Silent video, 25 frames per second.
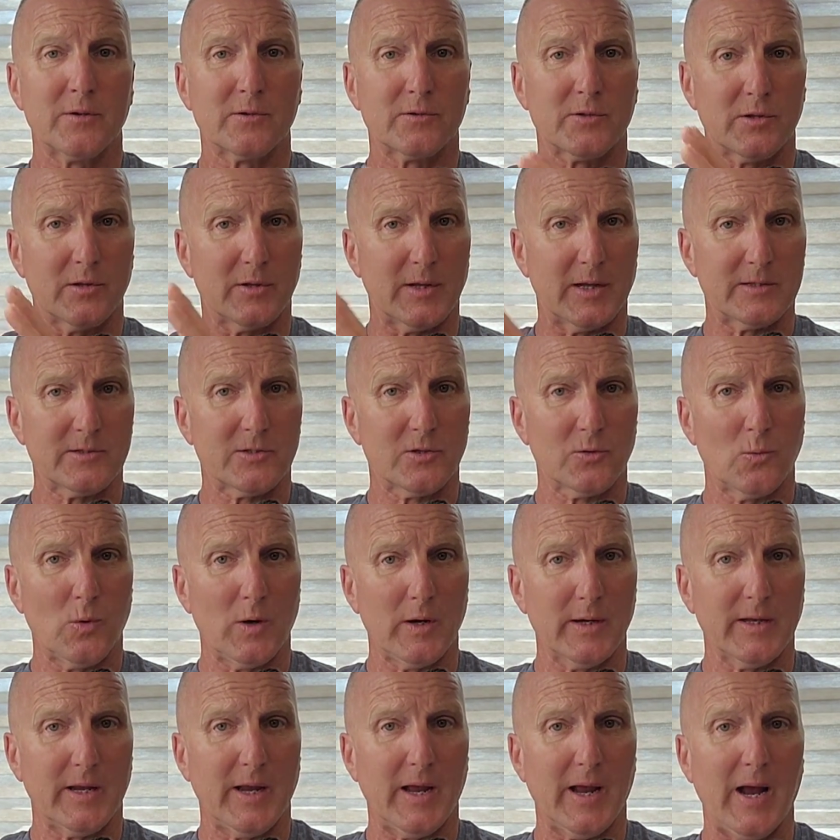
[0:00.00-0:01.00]
So that's the
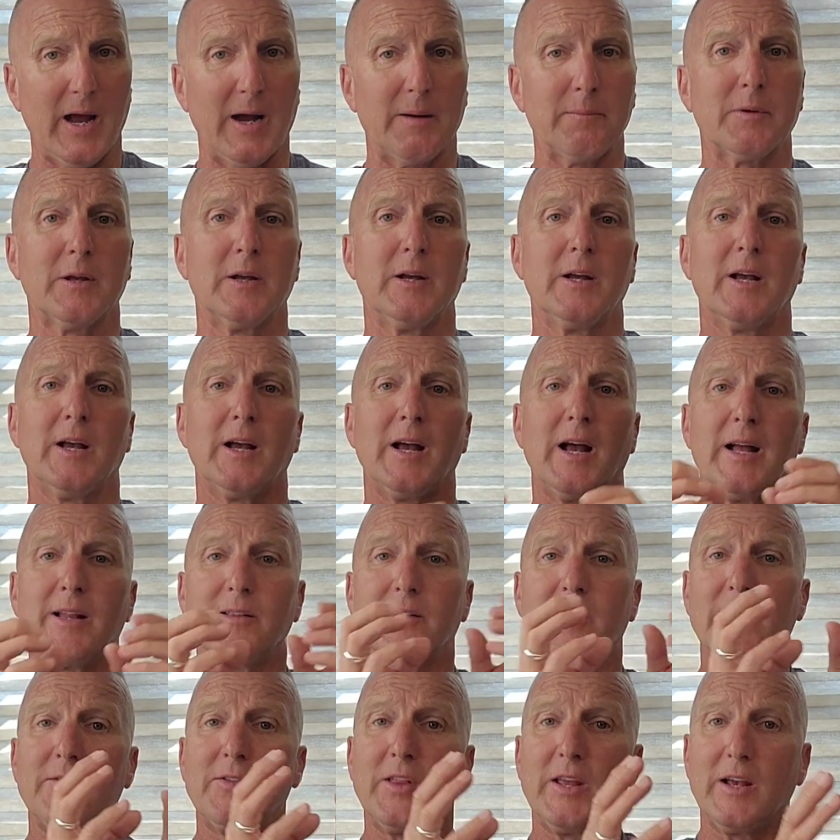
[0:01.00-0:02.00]
one camp.
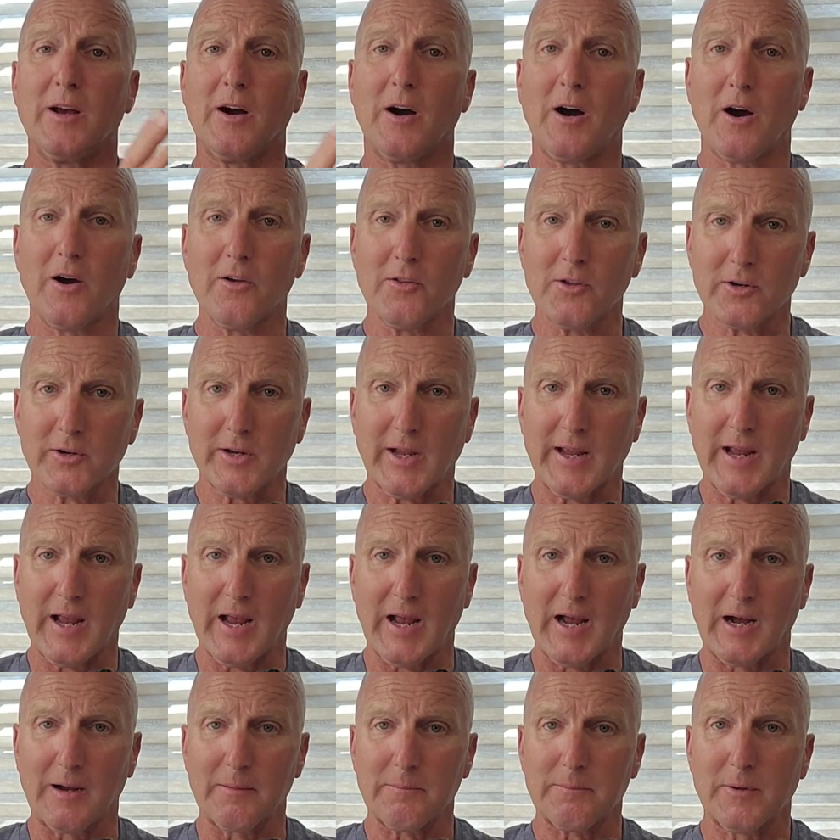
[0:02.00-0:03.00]
And then the other
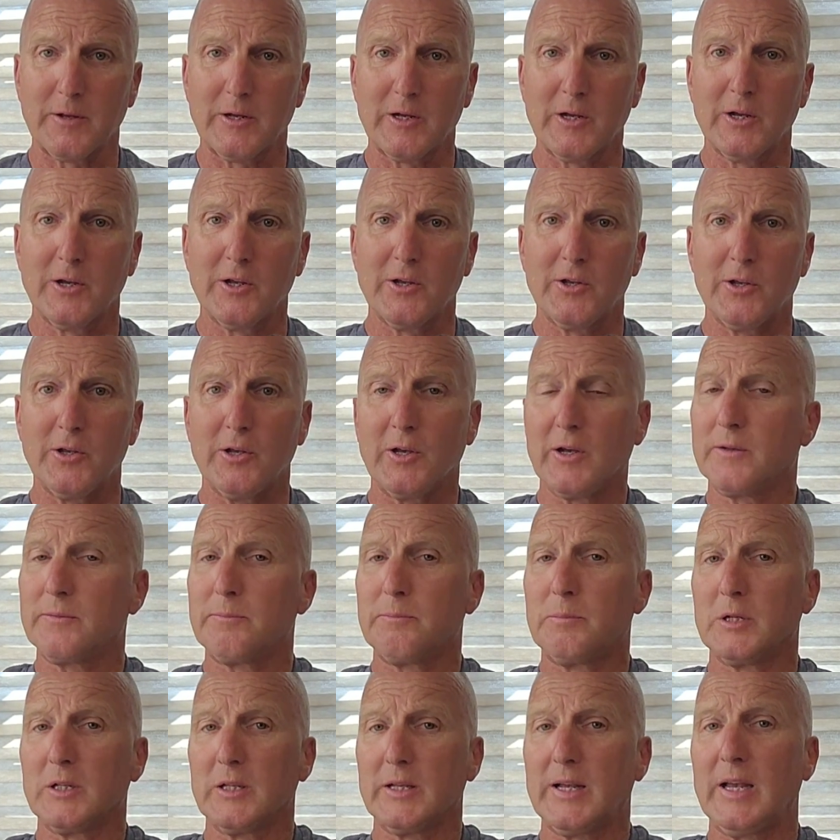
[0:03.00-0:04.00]
camp
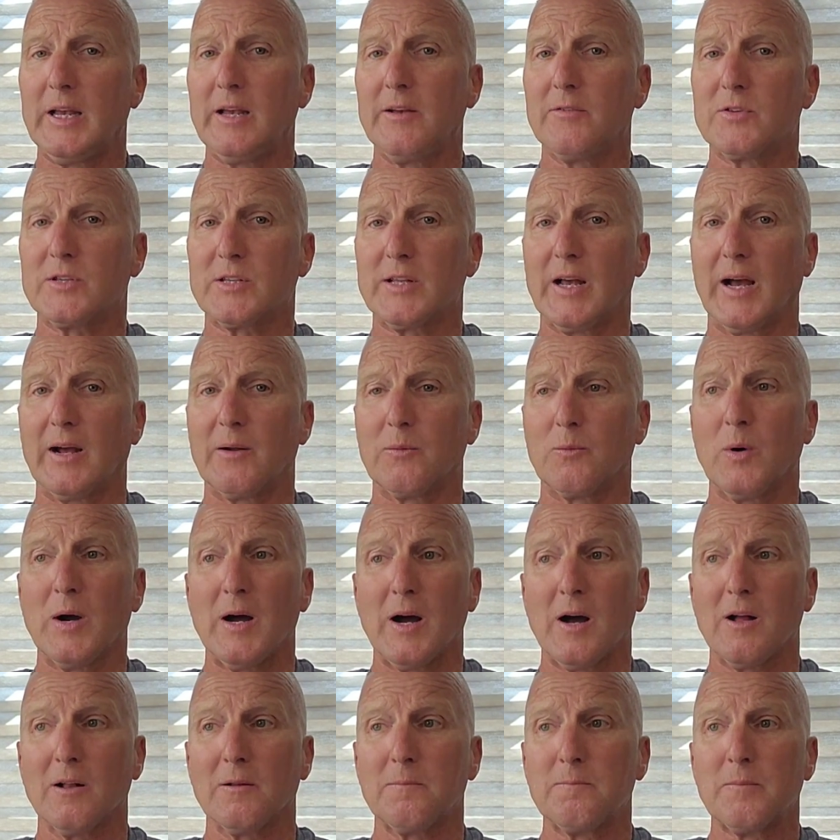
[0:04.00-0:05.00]
believes that,
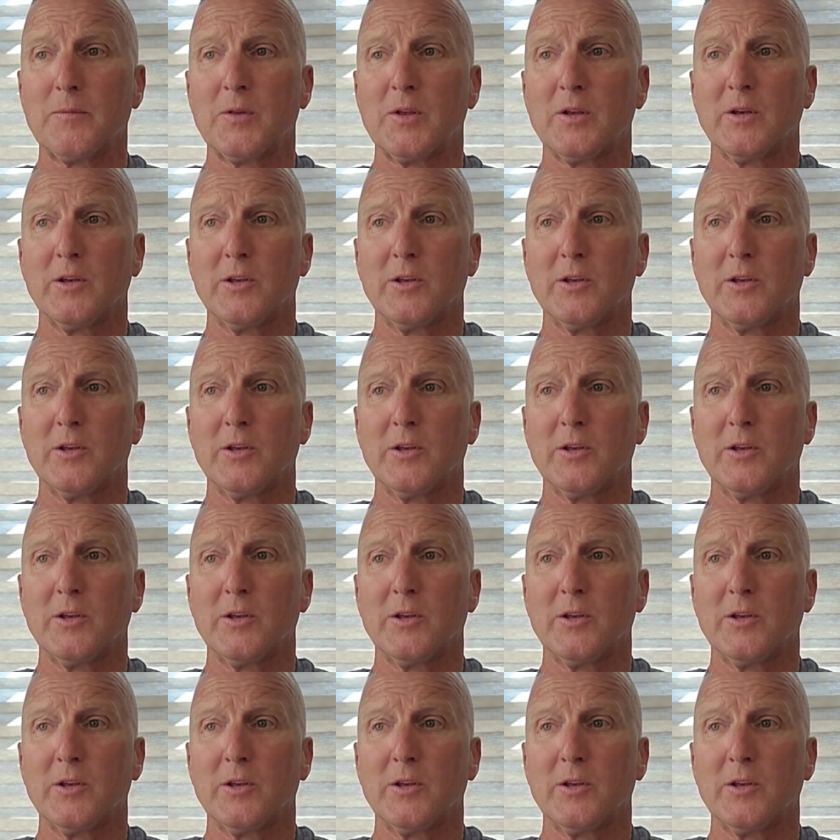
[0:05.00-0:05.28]
well,